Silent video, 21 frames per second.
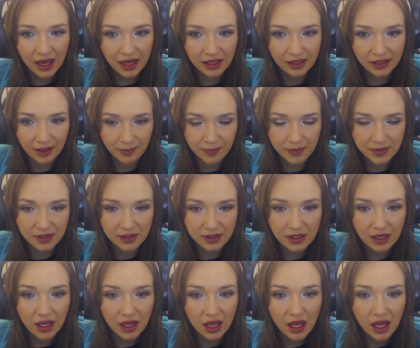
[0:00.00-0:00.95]

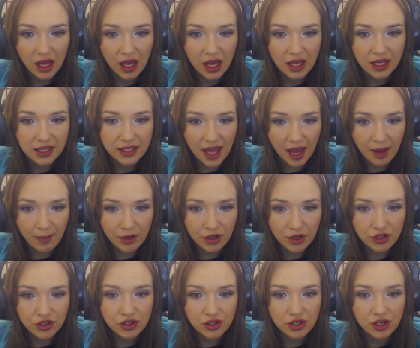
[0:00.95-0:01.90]
Apocalypse.
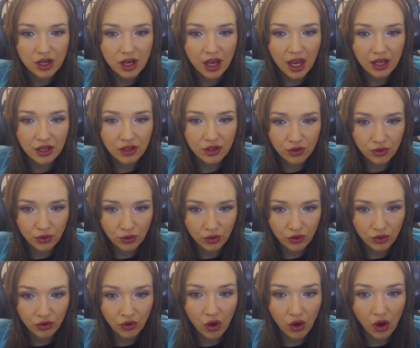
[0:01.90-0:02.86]
Damage and
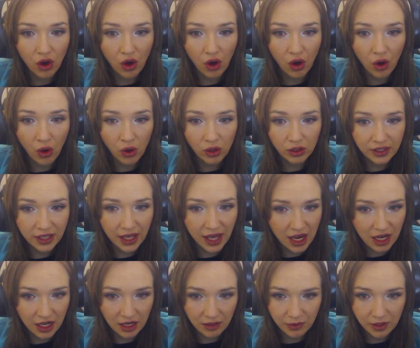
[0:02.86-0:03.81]
root all
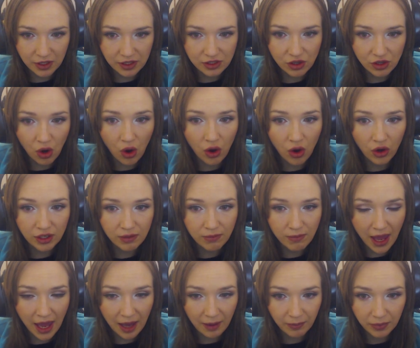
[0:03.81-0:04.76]
the enemies on
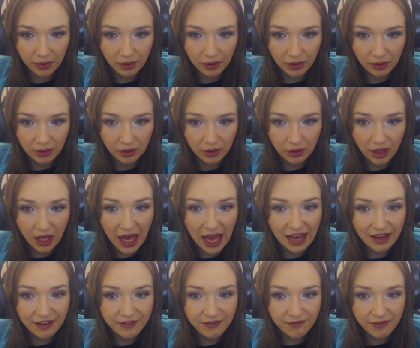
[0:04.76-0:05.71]
the map
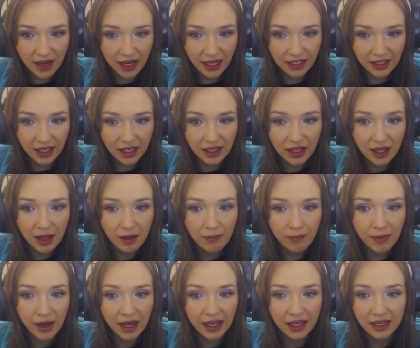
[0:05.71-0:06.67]
affected
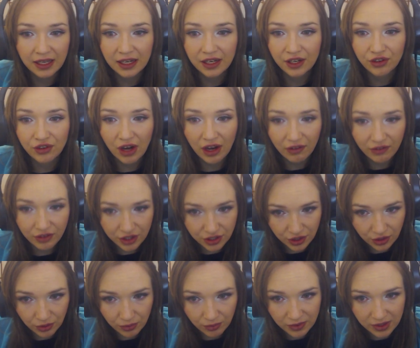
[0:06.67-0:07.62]
by
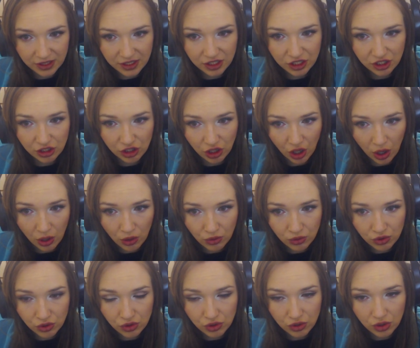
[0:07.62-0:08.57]
Gravitum
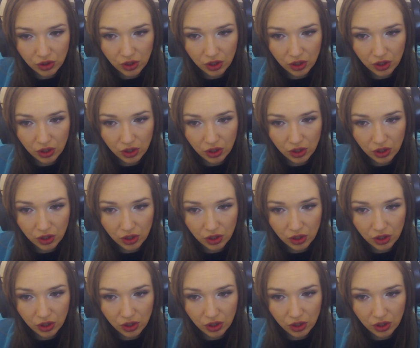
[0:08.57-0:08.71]
slow.